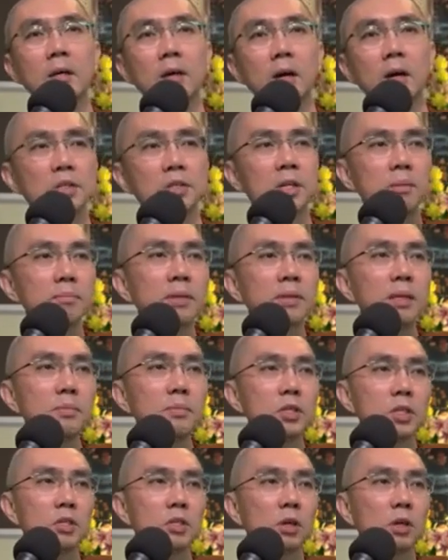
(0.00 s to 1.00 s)
Or
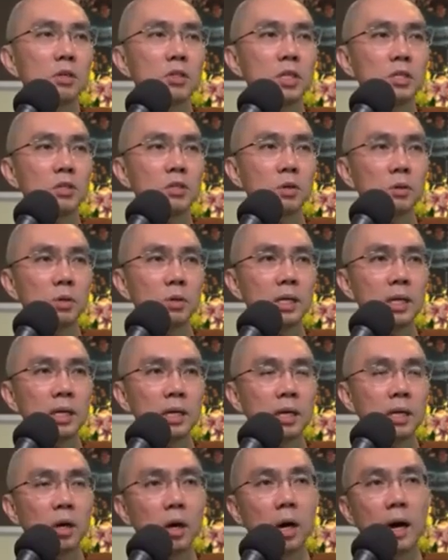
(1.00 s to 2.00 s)
sometimes it's not just
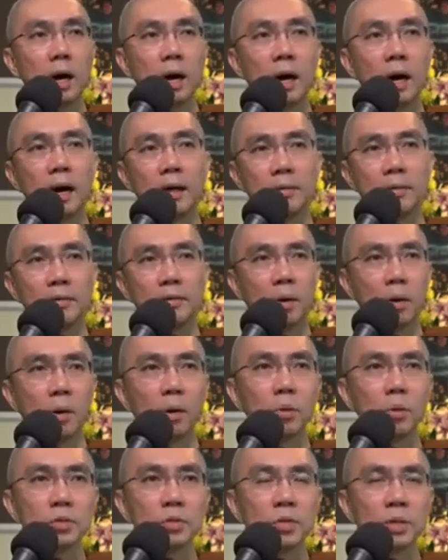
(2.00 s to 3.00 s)
only
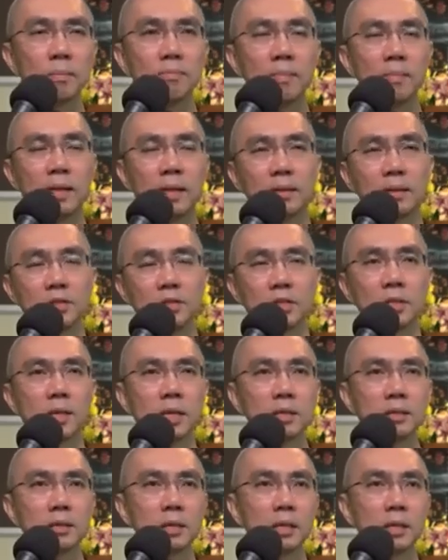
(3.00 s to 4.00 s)
unwholesome mental
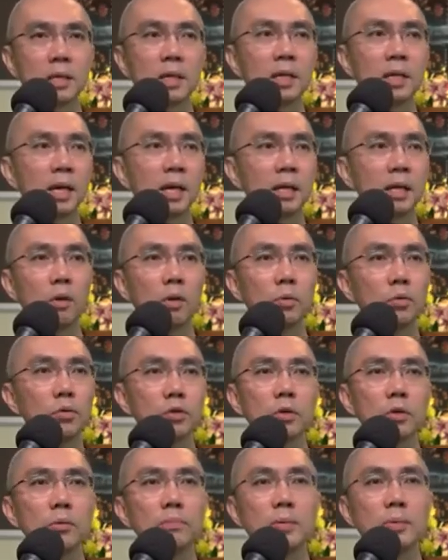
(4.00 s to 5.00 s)
states, it can
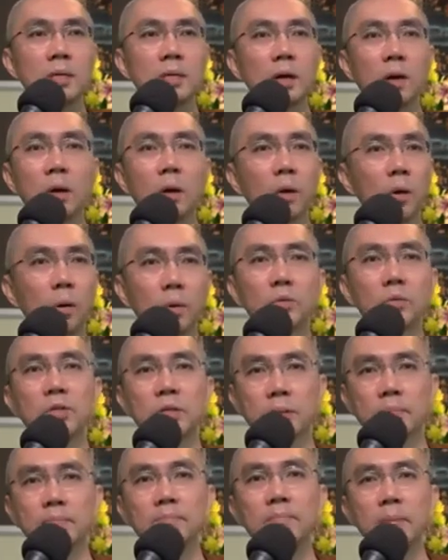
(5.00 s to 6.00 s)
also be a
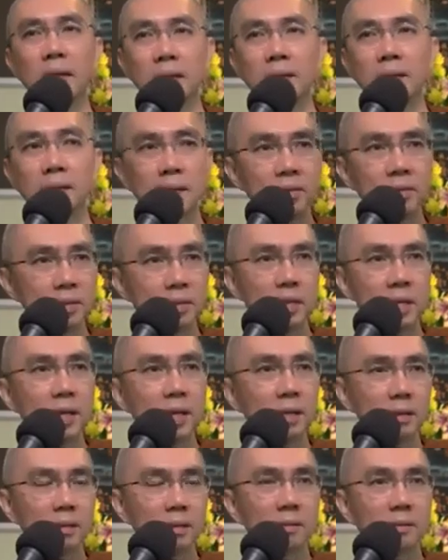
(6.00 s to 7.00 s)
wholesome mental
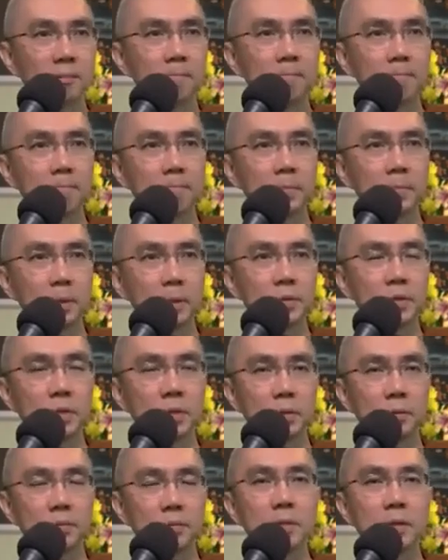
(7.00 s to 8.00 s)
state
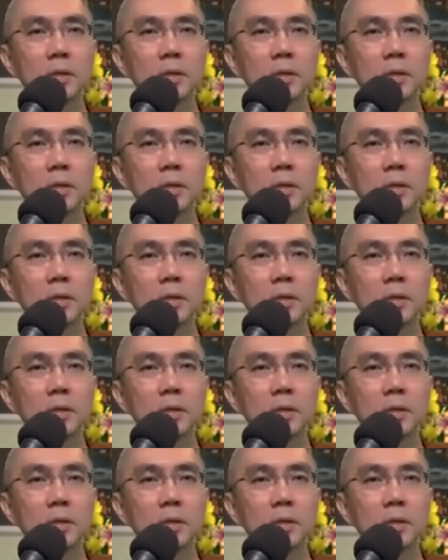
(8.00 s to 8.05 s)
also.